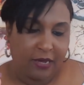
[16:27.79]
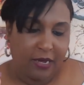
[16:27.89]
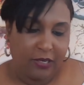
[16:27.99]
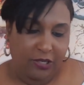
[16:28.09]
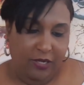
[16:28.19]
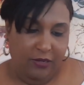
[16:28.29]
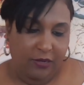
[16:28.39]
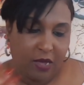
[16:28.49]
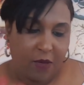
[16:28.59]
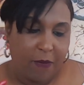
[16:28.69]
and just
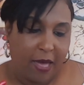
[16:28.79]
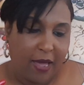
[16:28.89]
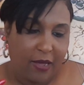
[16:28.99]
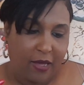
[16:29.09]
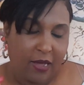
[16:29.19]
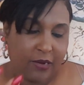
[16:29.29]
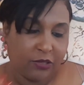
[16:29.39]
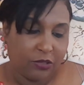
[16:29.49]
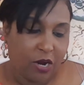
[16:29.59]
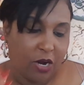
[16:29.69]
come back and
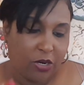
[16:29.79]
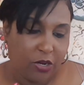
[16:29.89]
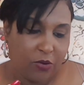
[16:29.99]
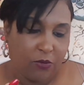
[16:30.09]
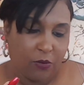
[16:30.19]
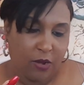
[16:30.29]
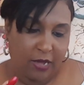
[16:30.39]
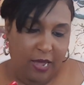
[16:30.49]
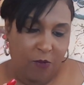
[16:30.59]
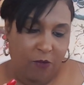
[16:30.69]
start new
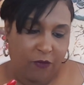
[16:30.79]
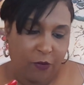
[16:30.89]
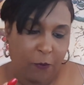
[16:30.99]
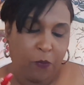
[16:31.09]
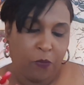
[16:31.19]
again with you.